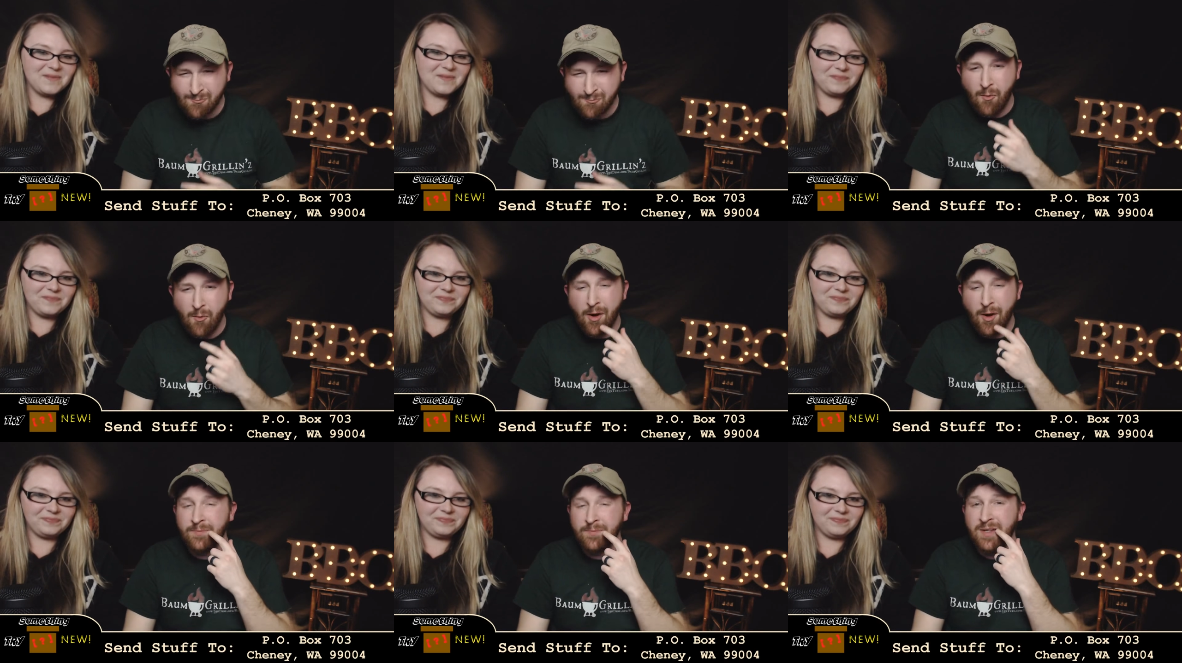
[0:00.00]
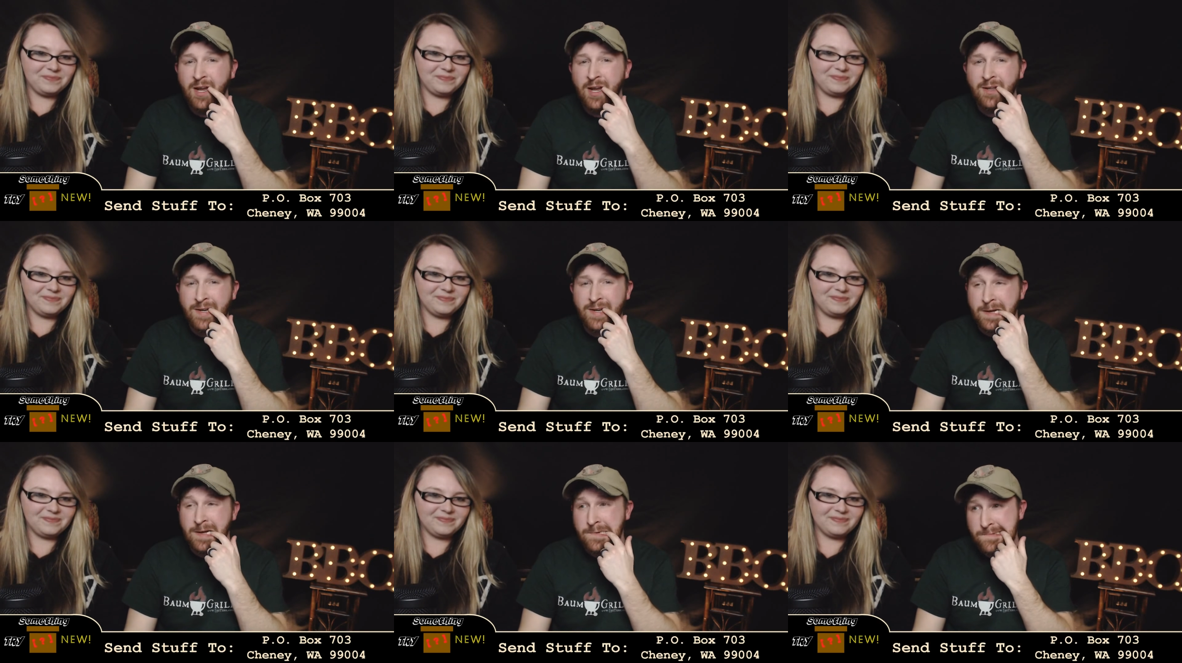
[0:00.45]
Speaker 1: I'm telling
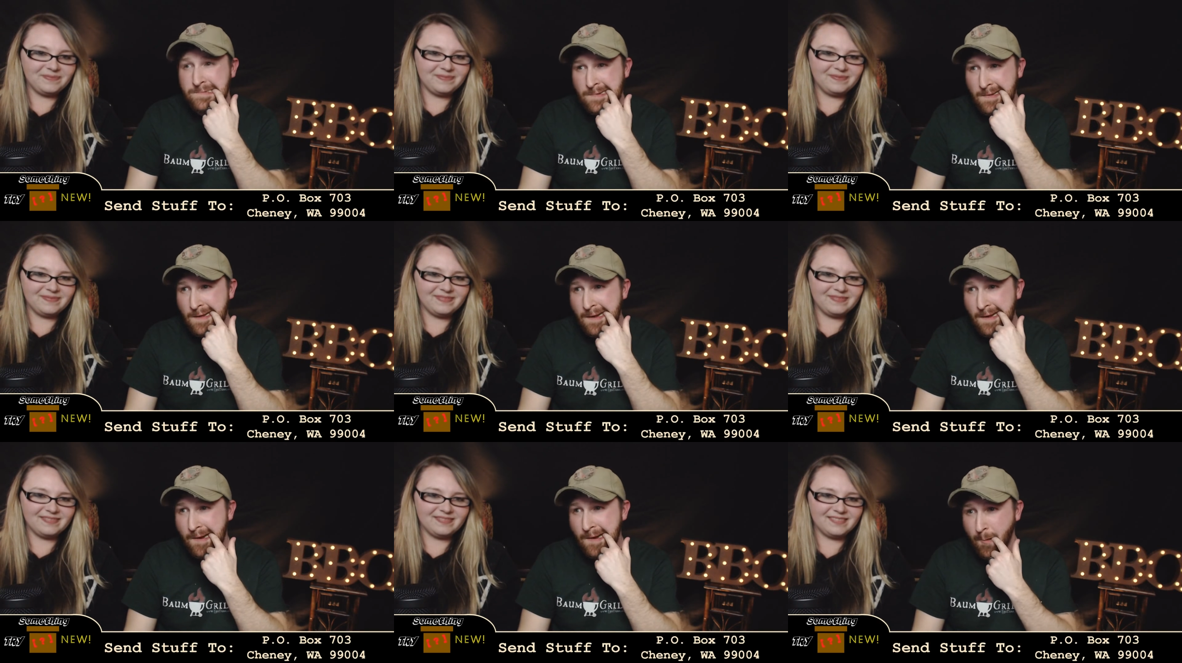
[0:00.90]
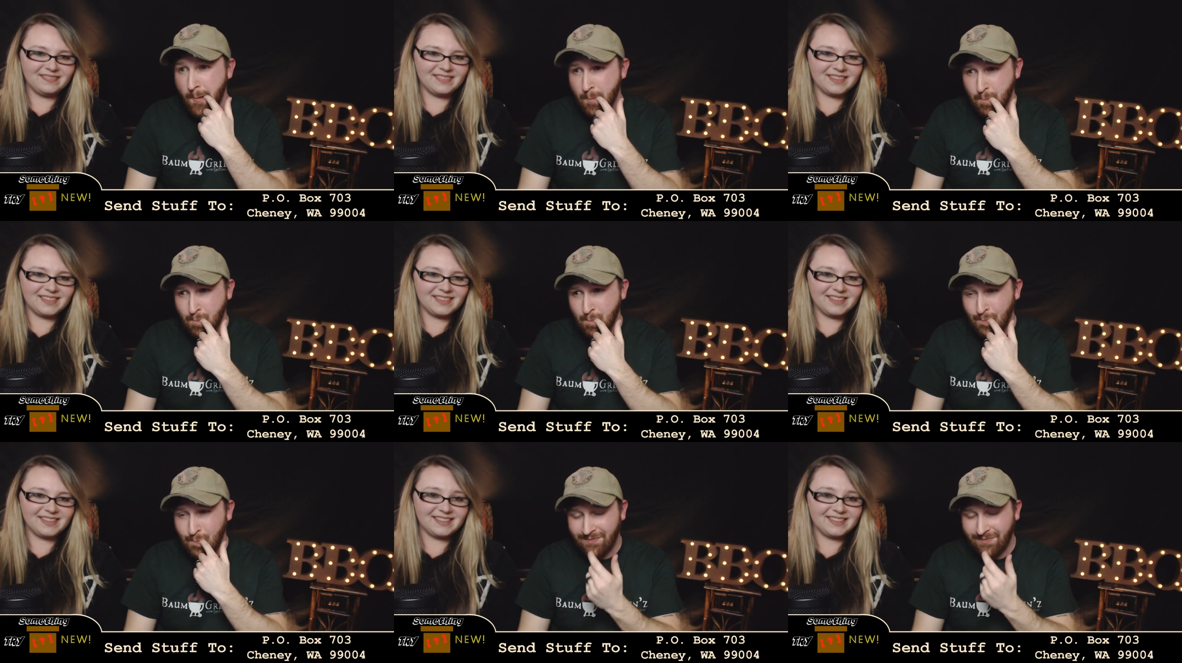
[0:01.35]
you,
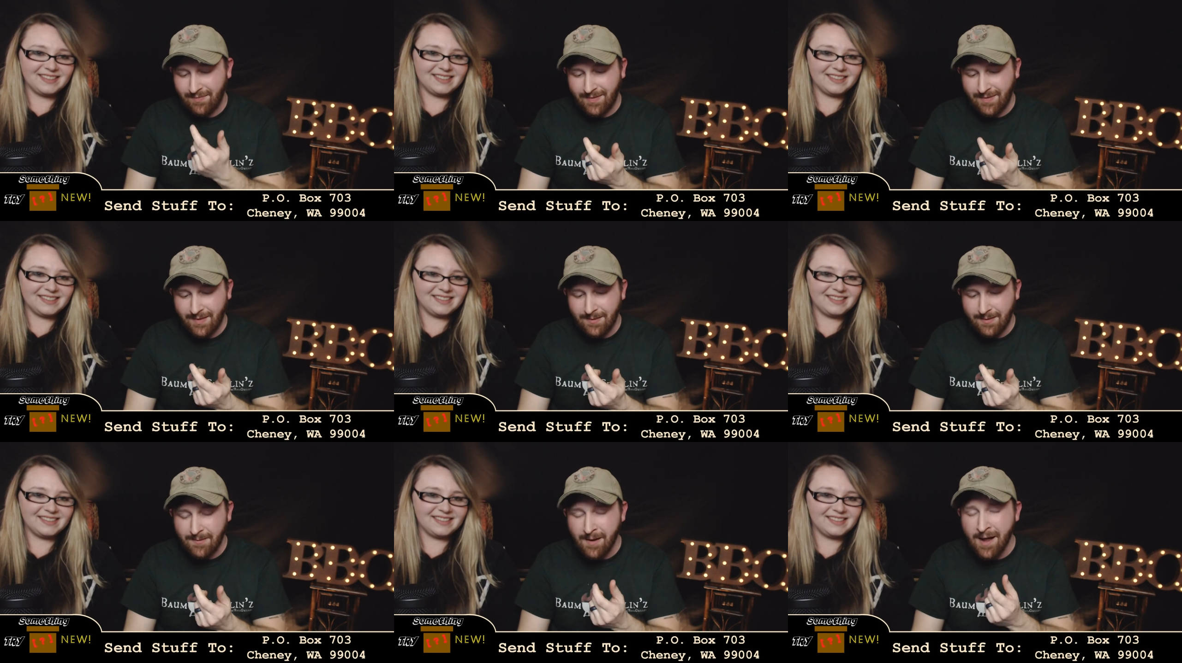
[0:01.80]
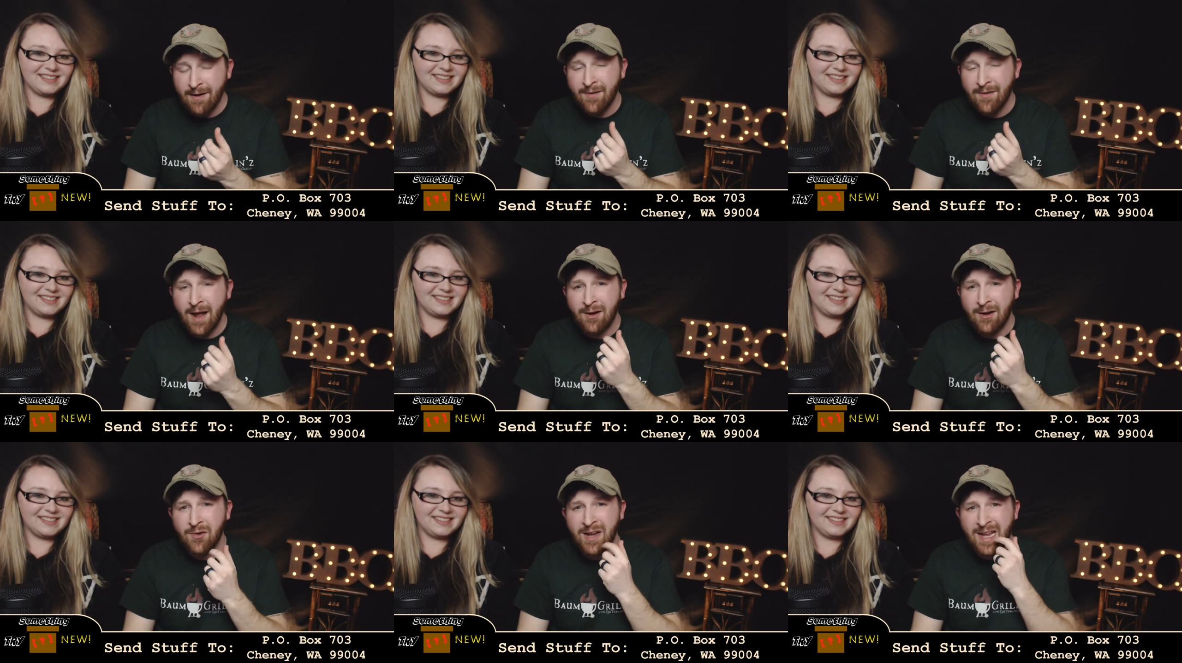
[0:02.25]
I've
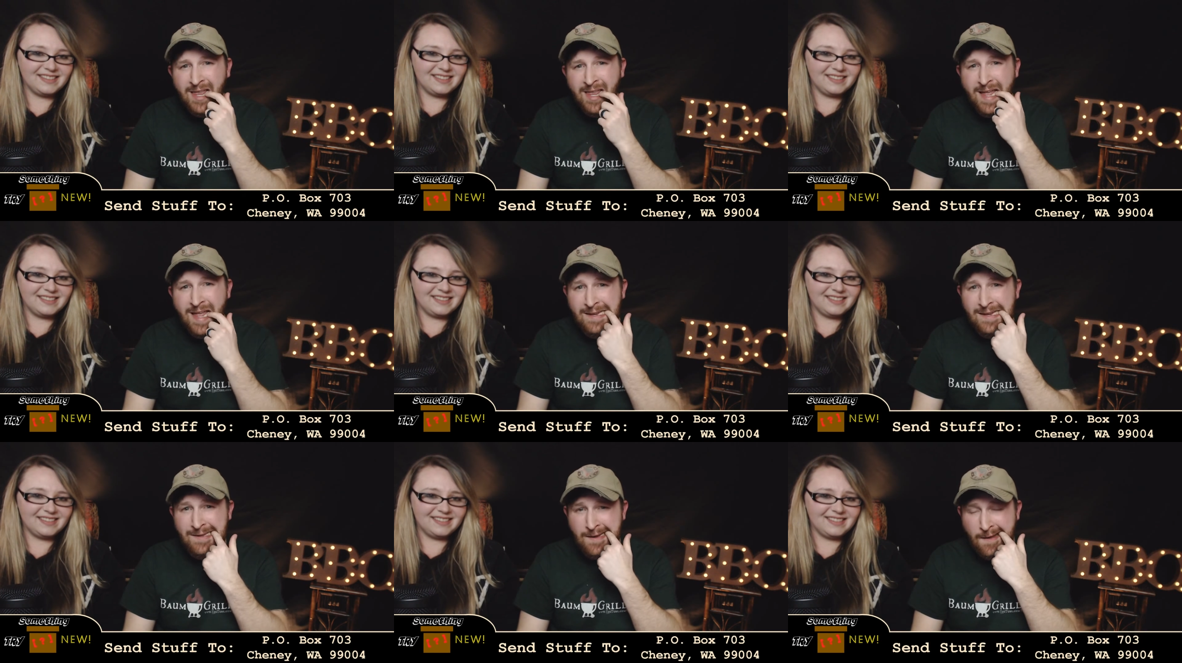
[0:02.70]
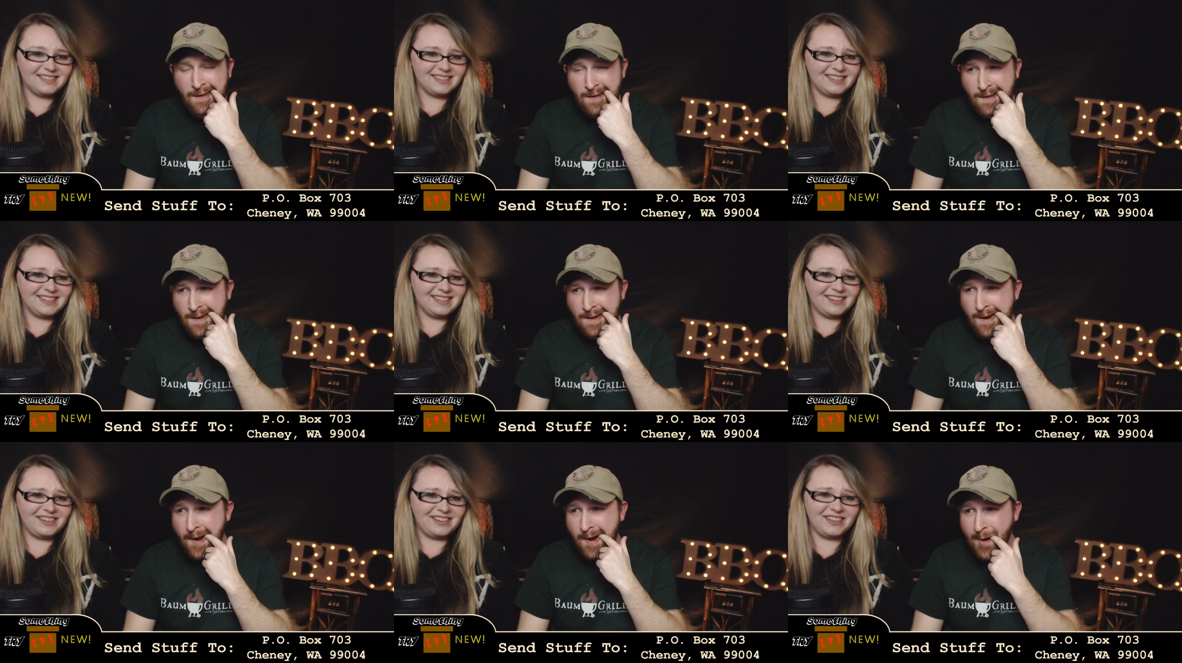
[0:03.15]
got cricket legs.
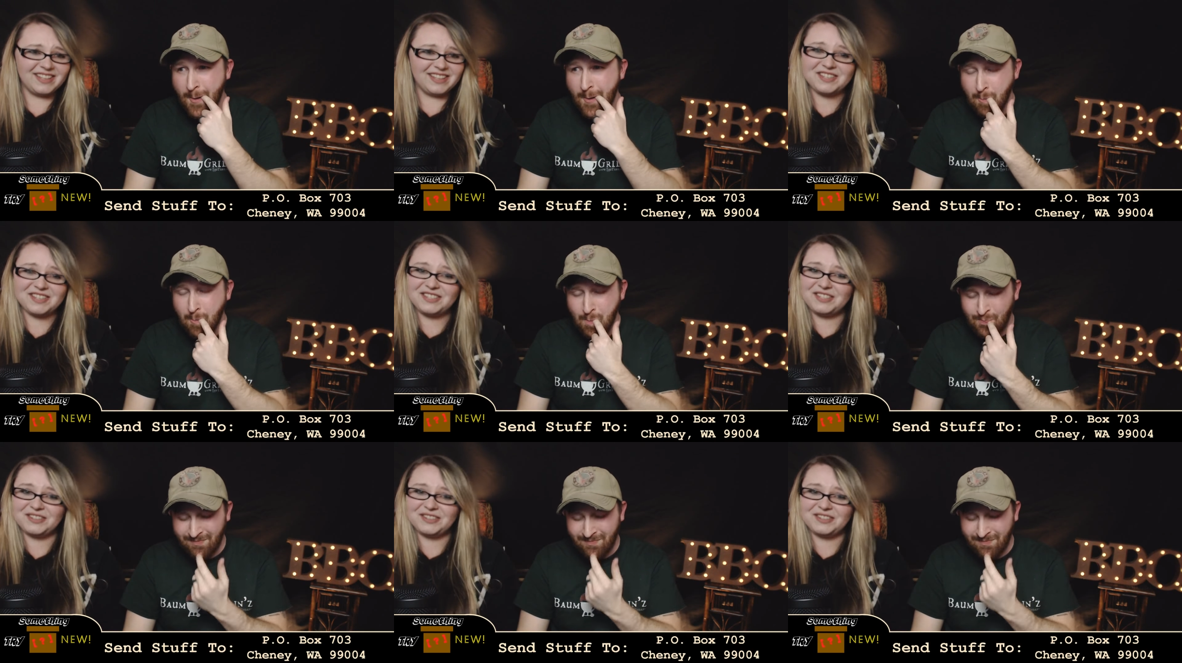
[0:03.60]
Oh, that's so